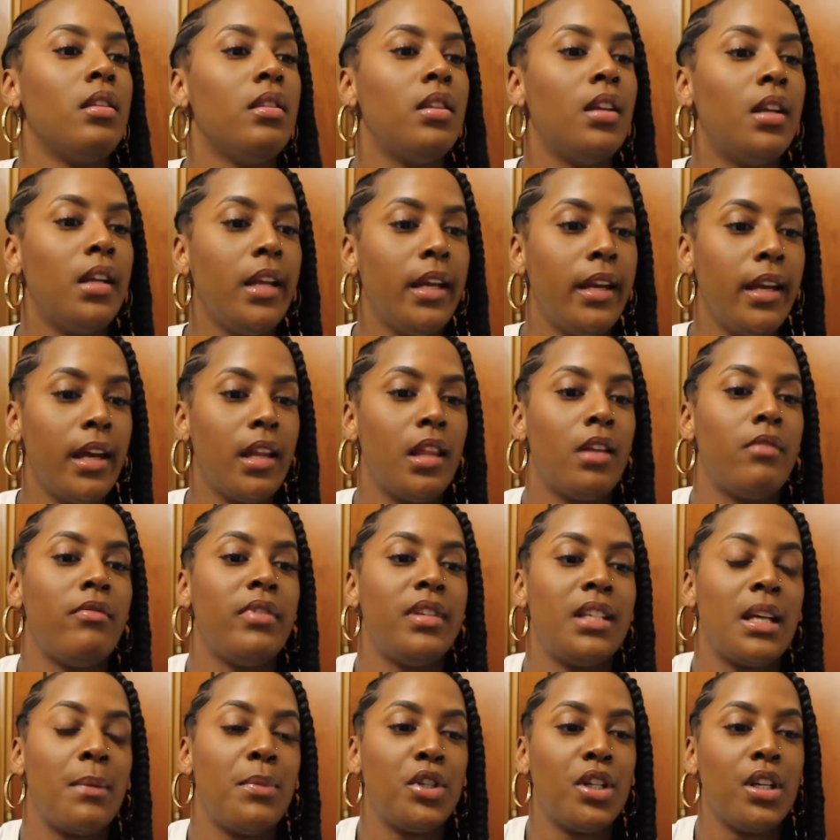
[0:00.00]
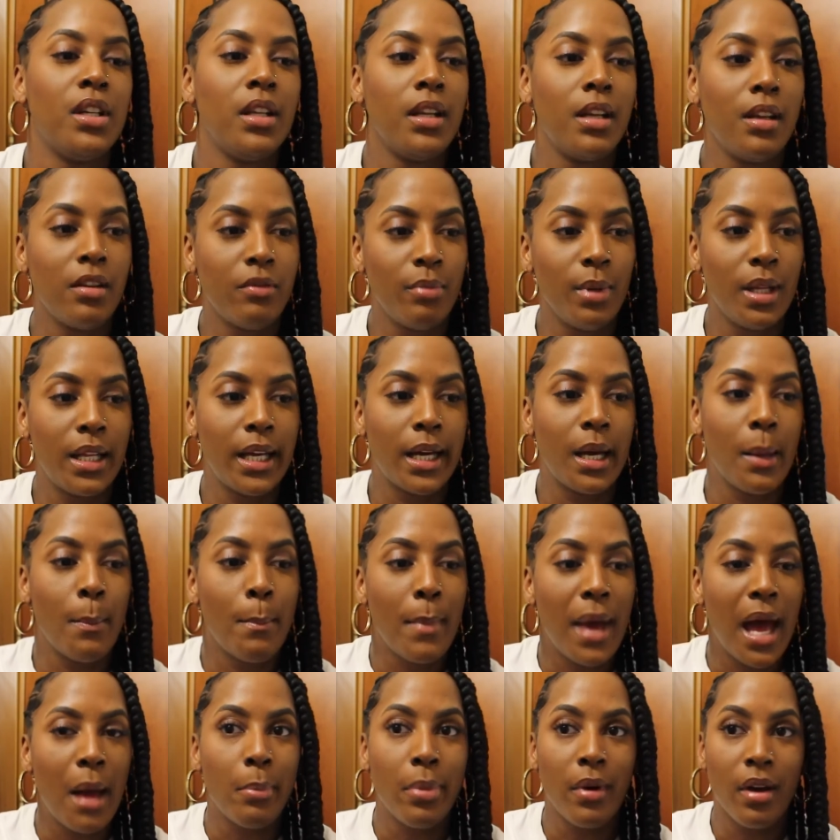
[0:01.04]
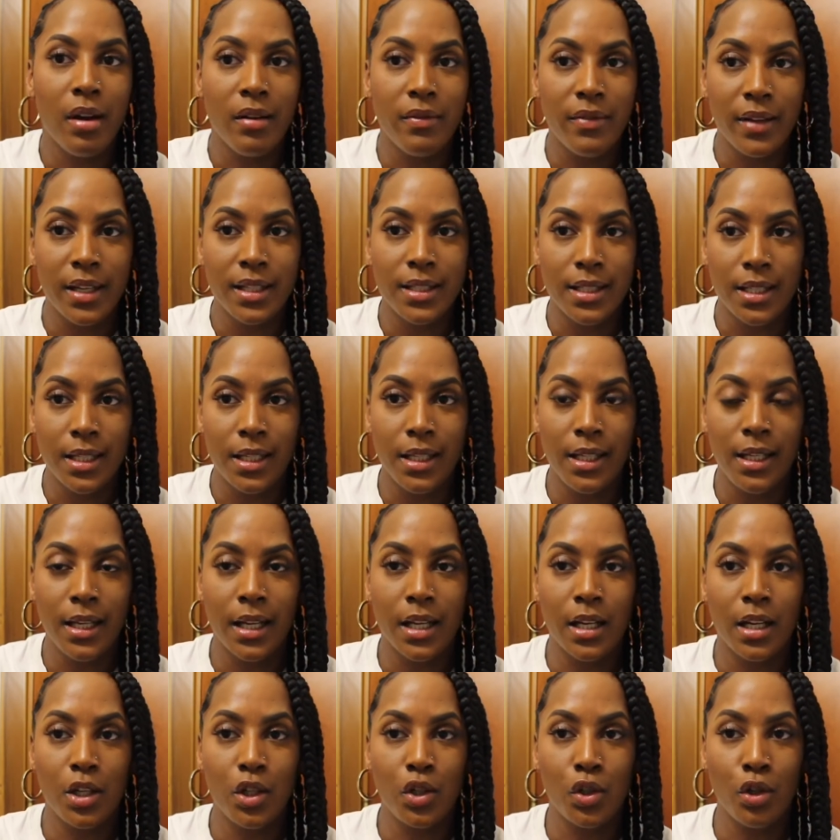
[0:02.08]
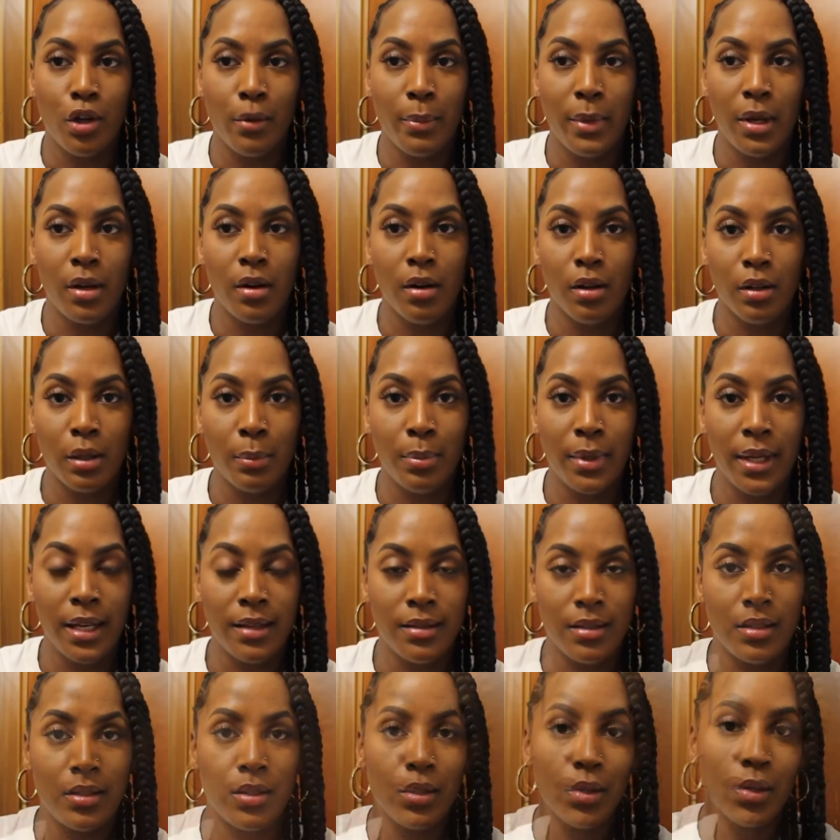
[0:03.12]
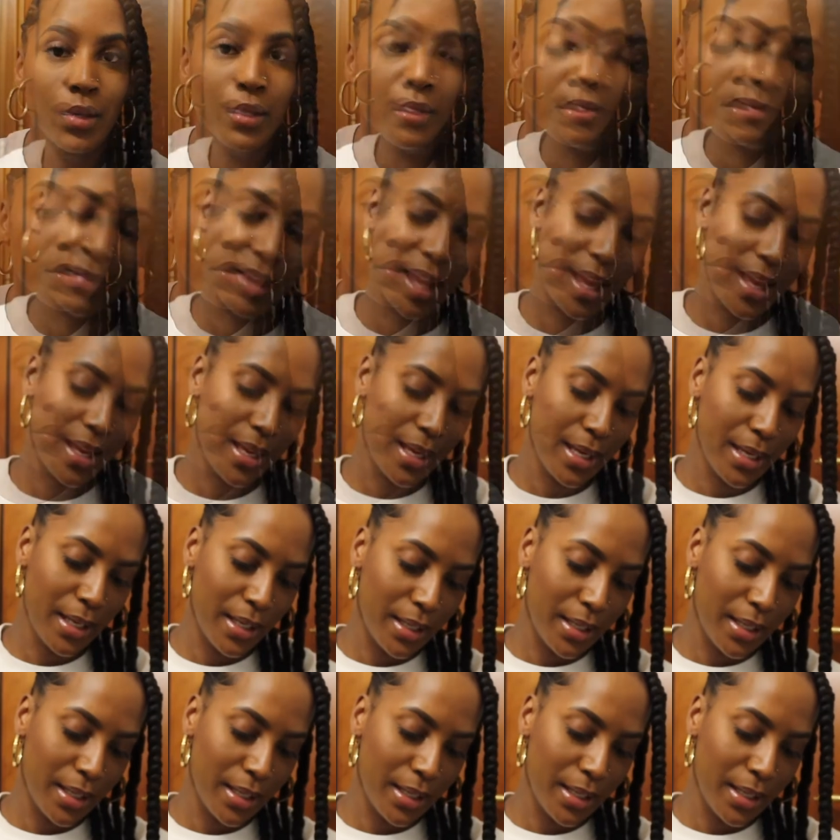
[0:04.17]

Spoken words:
The lady at the reception gave me a map of Italy and then showed me all the places to go to.